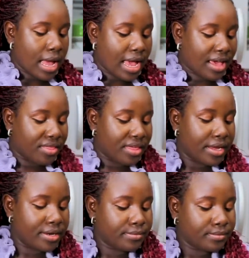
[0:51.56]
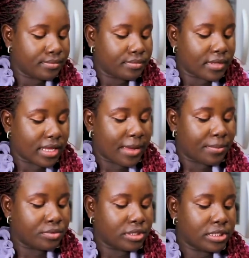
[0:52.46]
And then I
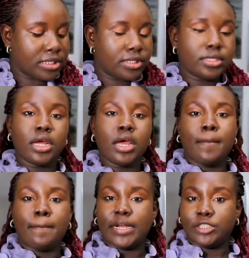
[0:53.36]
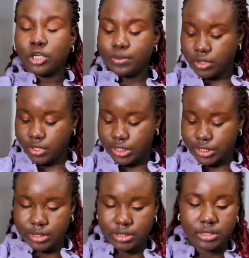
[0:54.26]
put in my chopped
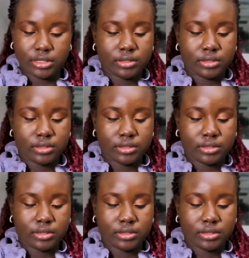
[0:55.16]
onions.